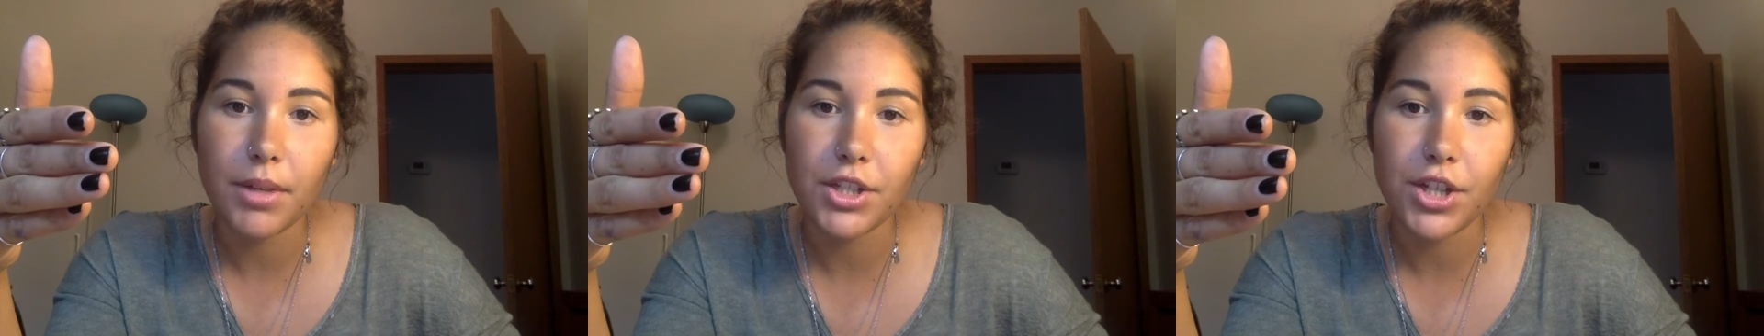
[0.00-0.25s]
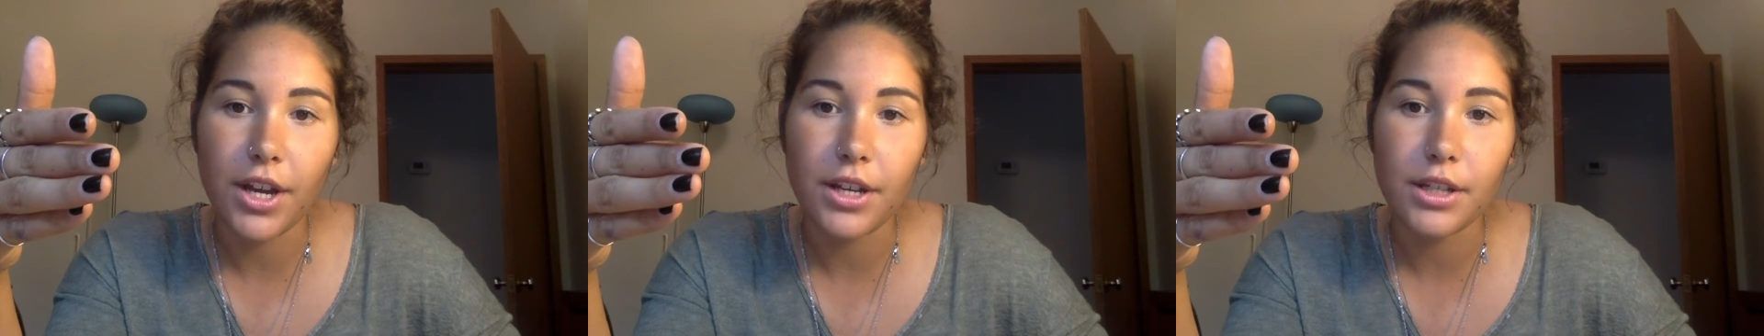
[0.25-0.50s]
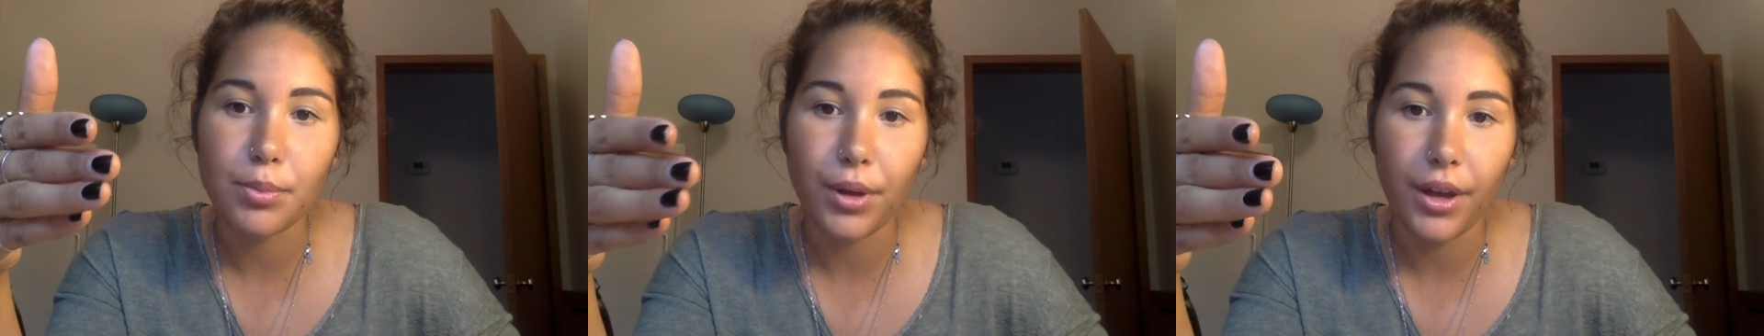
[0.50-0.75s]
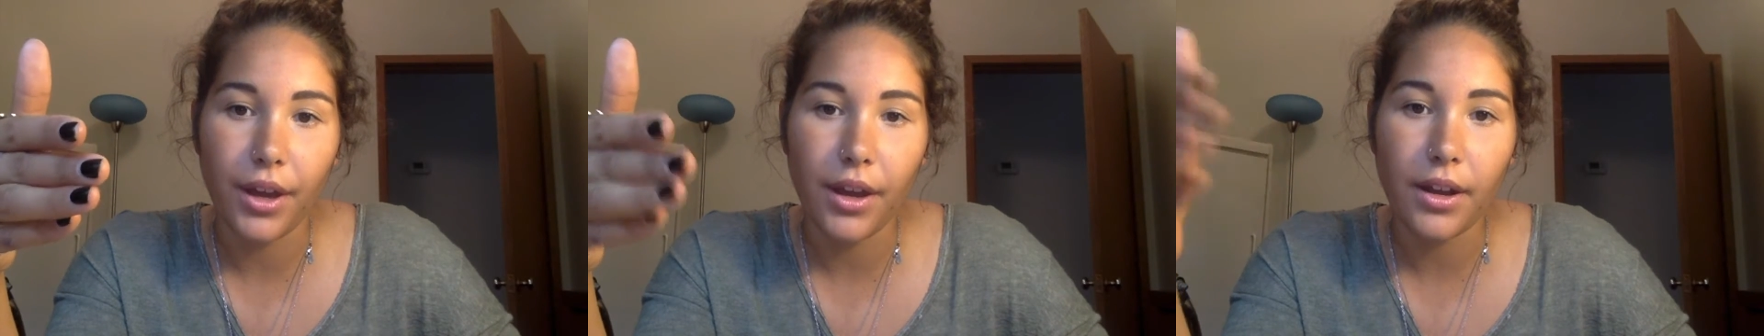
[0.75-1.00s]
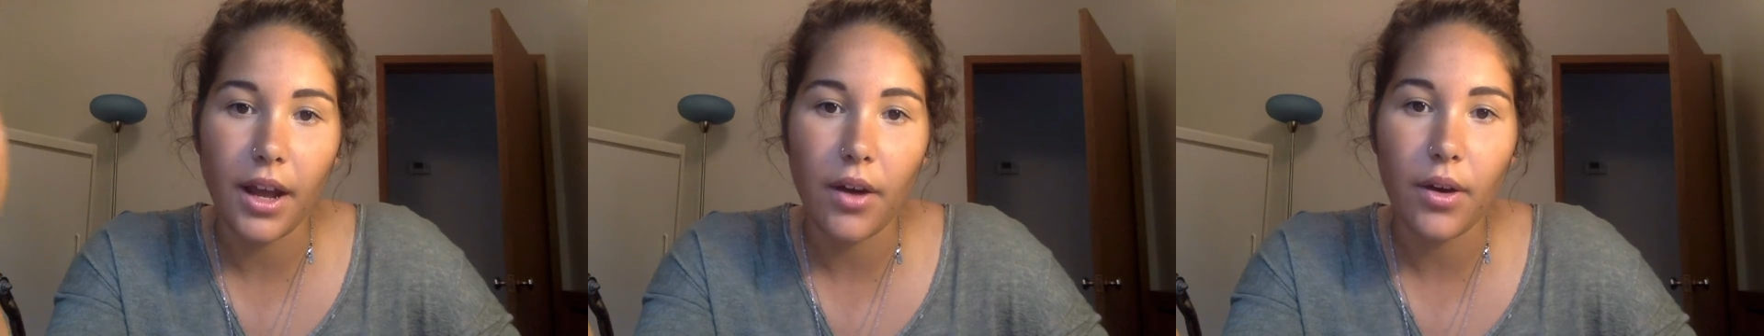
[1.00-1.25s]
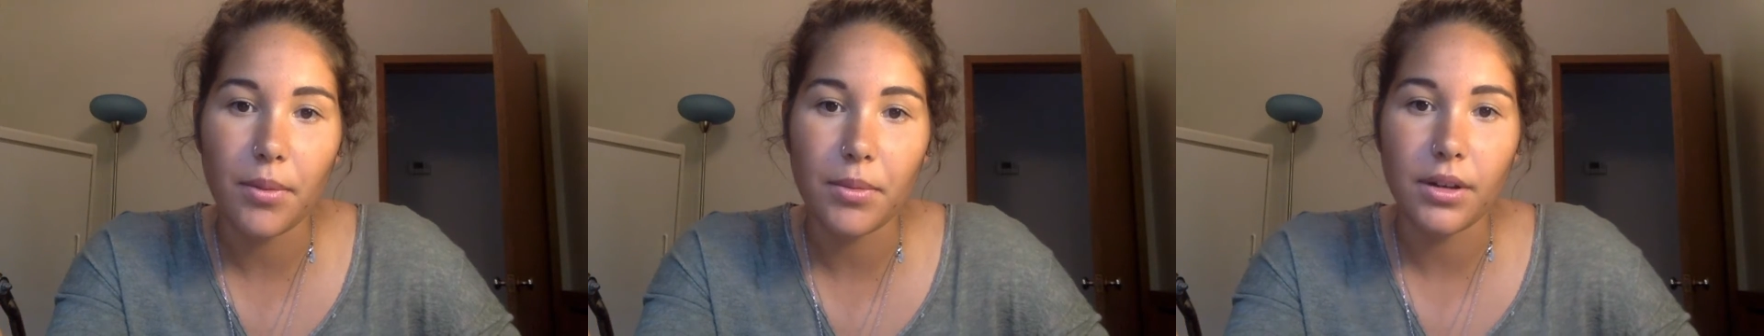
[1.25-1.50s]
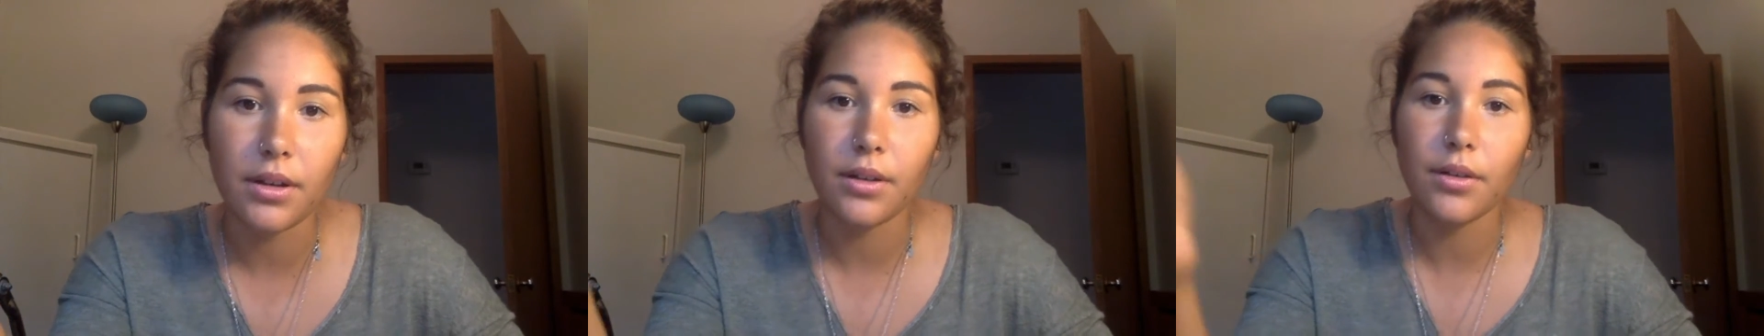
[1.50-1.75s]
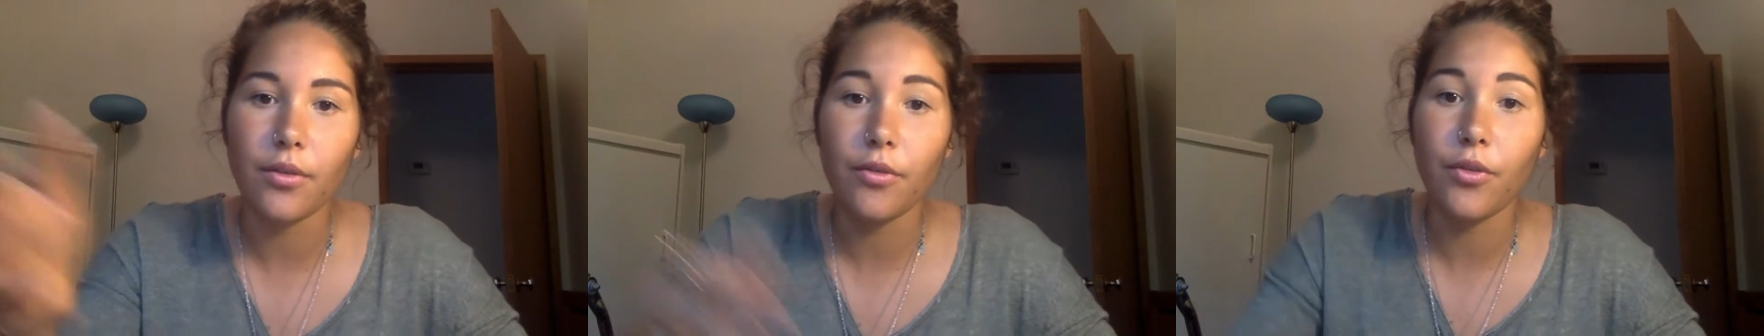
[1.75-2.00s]
check is playing and how I'm going
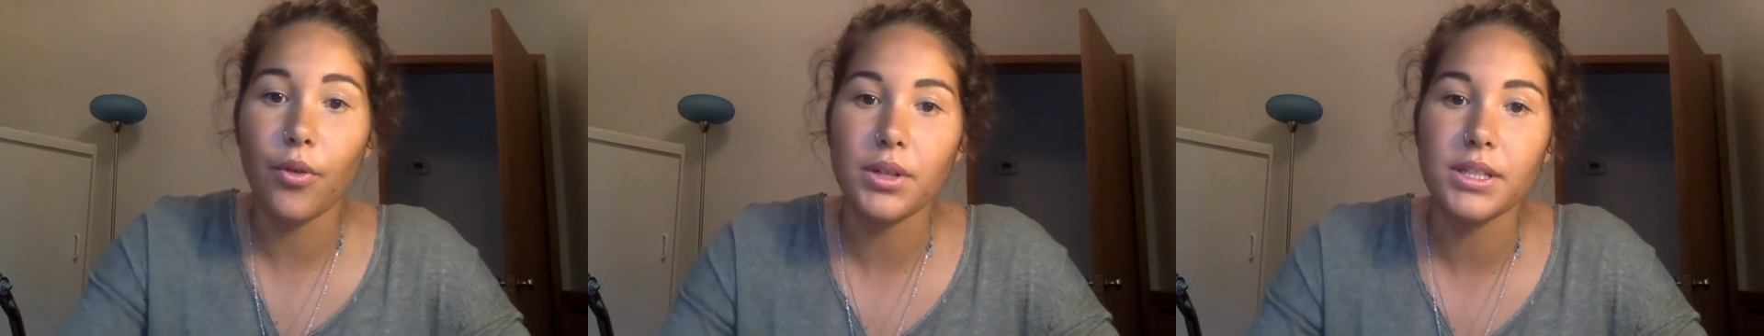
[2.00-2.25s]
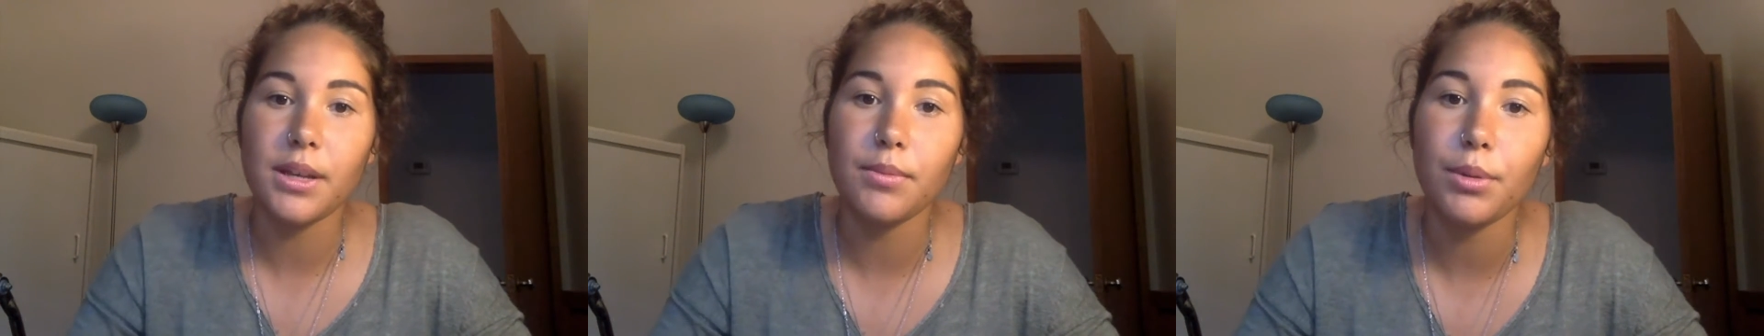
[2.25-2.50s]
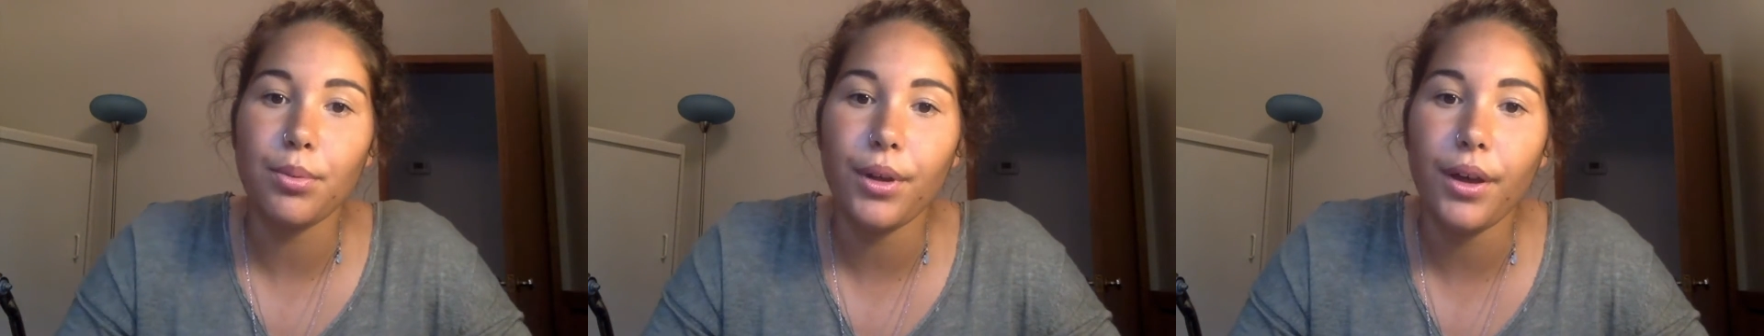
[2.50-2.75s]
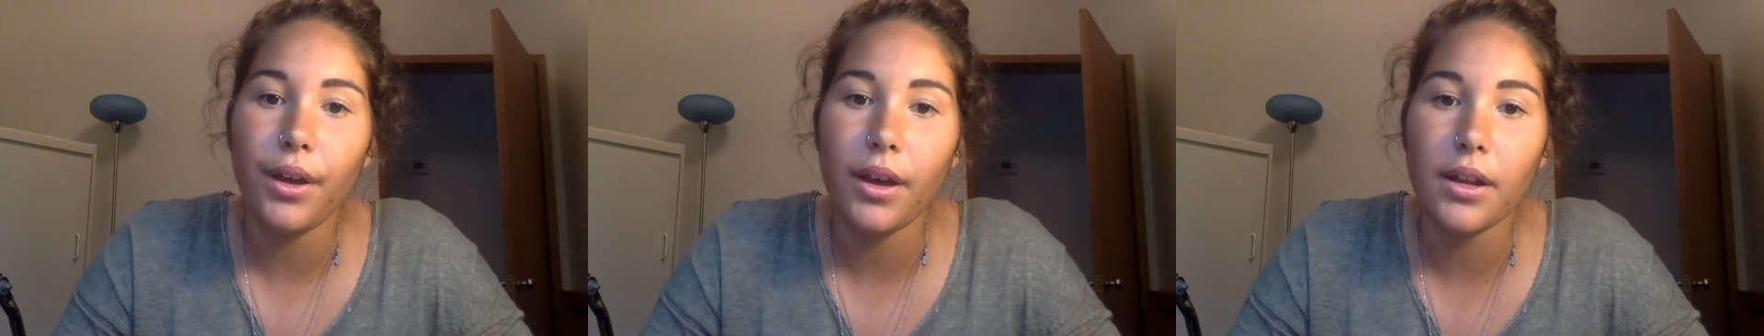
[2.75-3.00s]
to force them to play,